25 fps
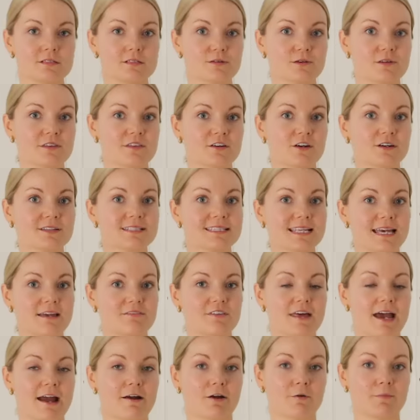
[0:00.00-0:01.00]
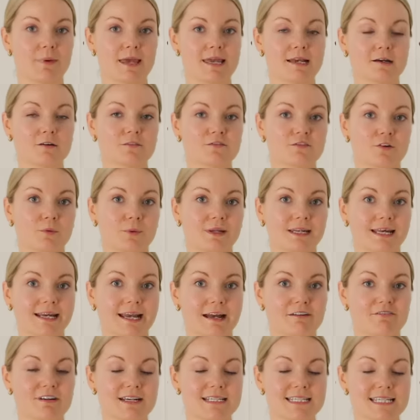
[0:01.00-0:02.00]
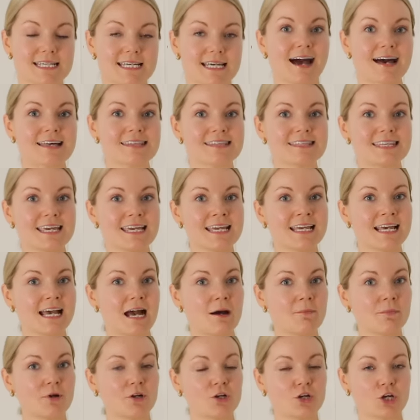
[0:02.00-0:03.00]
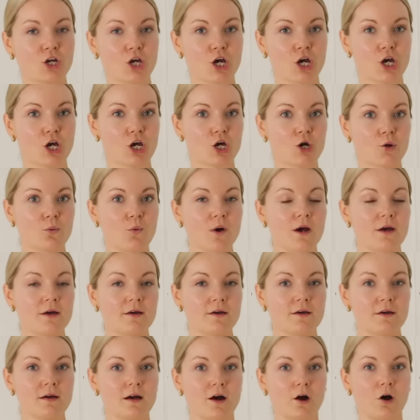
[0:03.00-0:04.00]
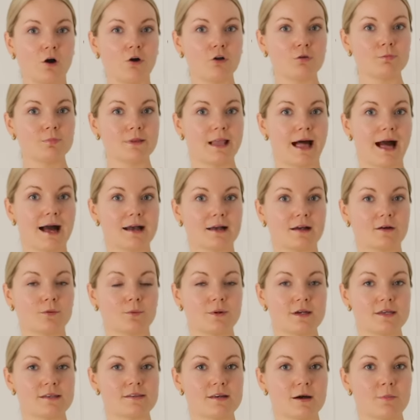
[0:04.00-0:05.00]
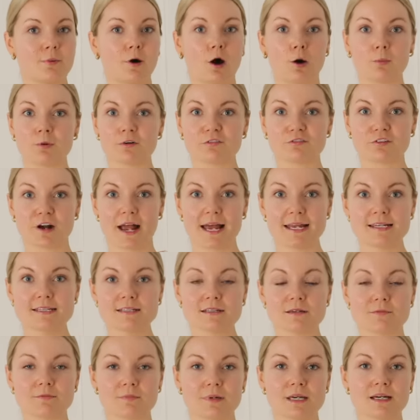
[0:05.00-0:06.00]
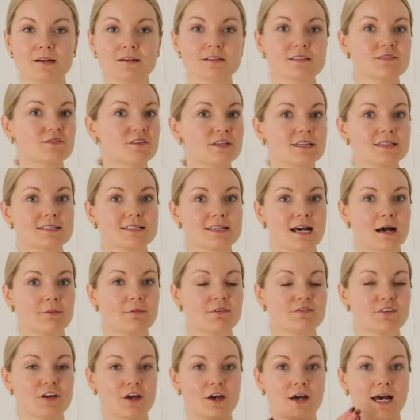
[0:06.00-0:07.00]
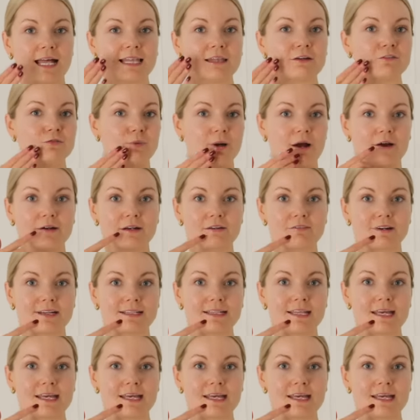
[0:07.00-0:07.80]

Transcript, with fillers: So I thought I'd save the hair and makeup for when I get ready. I think I'm gonna go all black with a pop of red because for this time of year I love wearing a red